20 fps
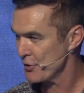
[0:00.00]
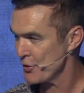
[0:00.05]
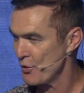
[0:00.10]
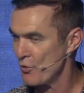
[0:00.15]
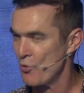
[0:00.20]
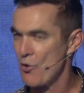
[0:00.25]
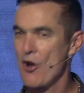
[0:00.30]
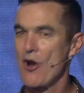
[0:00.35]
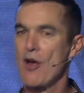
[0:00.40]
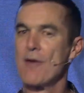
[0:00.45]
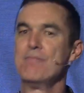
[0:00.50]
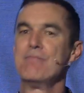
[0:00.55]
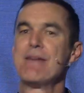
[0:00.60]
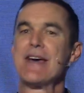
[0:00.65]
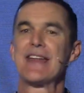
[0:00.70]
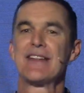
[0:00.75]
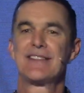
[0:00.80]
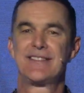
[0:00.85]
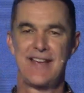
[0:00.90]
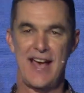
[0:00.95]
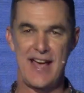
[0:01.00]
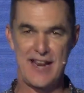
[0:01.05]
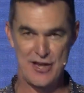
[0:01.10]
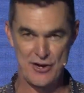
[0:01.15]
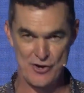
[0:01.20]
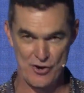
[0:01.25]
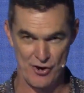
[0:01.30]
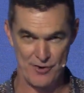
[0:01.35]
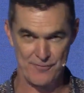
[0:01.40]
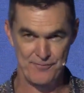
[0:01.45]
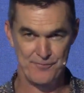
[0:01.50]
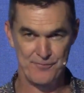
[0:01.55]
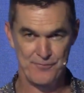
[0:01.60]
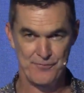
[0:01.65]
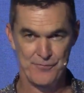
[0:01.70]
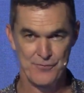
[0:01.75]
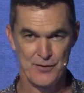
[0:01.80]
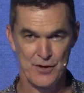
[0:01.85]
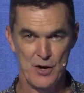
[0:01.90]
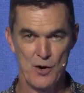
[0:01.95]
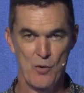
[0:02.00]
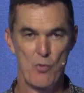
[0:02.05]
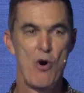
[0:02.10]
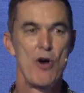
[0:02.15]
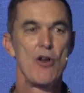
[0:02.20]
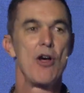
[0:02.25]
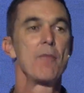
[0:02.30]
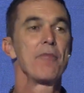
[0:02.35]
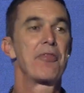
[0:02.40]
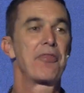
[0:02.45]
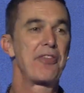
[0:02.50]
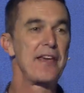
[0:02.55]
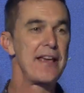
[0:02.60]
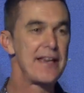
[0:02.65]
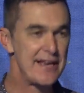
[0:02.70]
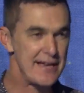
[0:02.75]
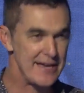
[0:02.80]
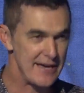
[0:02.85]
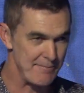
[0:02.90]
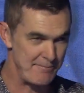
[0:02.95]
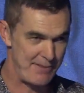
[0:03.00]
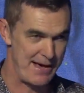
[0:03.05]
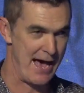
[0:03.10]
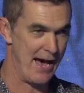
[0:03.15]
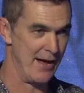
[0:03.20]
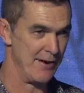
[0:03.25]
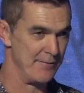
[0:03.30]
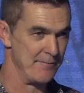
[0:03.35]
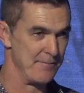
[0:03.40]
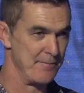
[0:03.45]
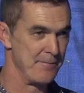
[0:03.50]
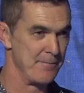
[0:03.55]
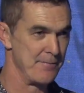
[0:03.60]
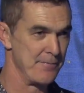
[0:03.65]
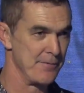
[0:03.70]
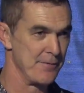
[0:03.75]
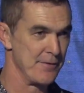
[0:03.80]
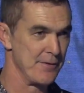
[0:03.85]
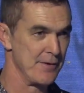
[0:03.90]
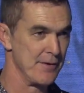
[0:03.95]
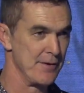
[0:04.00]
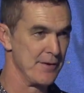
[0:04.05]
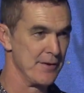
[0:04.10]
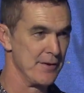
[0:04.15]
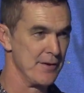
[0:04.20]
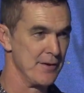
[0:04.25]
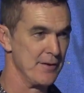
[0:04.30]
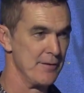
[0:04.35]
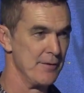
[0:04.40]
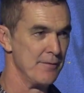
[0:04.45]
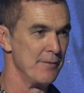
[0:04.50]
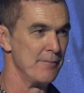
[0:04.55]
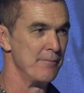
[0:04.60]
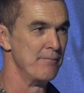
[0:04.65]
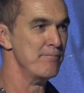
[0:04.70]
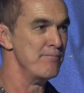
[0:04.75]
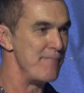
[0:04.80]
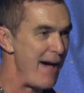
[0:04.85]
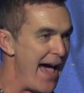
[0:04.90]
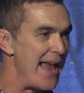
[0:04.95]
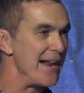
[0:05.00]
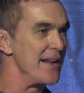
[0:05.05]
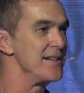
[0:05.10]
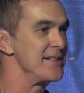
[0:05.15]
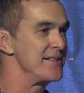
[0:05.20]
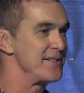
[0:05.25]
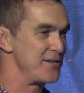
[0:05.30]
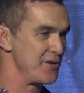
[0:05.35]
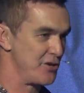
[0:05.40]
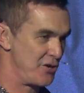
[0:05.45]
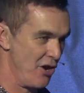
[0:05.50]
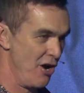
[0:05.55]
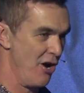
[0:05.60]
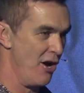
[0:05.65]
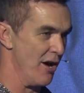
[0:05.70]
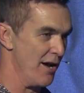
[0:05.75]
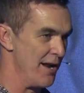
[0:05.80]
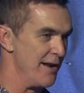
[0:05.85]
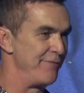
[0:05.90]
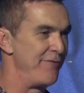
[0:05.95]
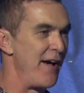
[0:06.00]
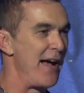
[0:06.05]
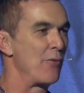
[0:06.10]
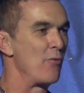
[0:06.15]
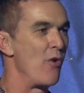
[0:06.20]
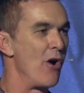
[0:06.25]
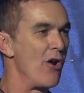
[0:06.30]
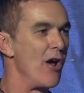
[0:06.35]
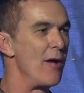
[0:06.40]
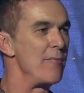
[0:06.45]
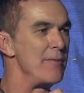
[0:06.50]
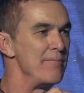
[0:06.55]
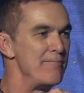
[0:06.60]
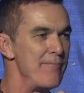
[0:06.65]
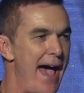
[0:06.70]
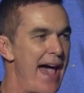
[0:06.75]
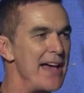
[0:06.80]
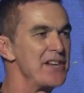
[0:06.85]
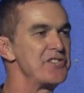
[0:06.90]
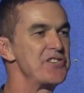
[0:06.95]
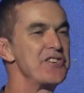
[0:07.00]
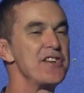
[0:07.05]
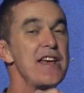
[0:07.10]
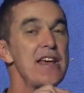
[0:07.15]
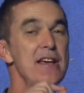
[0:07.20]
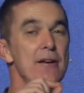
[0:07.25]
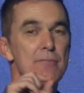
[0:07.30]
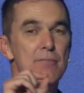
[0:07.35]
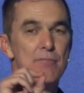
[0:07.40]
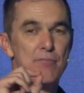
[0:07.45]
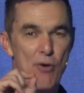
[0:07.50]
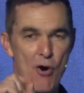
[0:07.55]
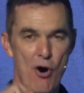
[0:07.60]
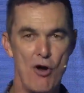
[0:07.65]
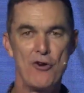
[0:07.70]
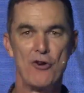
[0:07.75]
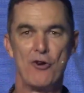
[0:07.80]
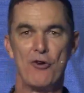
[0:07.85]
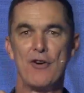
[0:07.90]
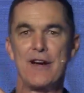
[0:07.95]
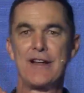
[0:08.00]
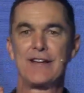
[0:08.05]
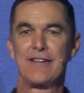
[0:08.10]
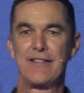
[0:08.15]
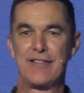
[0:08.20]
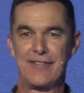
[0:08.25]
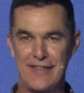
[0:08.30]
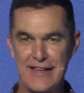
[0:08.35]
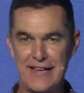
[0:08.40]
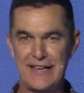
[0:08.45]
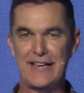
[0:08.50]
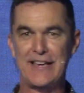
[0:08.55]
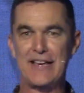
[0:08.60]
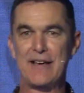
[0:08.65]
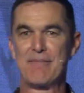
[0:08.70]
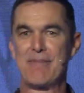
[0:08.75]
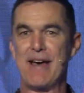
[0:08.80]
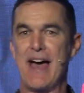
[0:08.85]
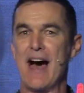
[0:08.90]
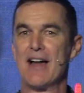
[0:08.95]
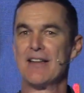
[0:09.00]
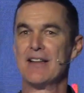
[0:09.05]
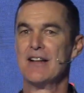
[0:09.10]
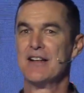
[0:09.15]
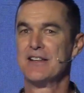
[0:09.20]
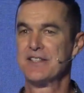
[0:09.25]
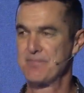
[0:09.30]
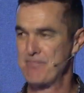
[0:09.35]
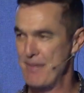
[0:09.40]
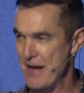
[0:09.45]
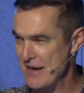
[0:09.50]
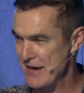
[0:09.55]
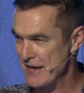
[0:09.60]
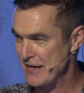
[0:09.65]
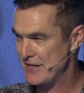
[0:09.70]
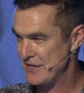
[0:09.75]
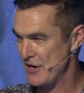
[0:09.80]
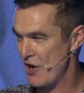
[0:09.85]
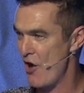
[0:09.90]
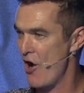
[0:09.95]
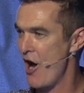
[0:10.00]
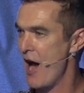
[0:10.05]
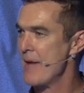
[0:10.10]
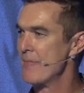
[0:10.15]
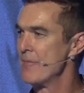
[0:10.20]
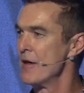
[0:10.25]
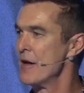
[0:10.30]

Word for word: what I'm meditating on, what I'm thinking about matters to God. In fact, what I'm imagining, pondering, thinking about, spending time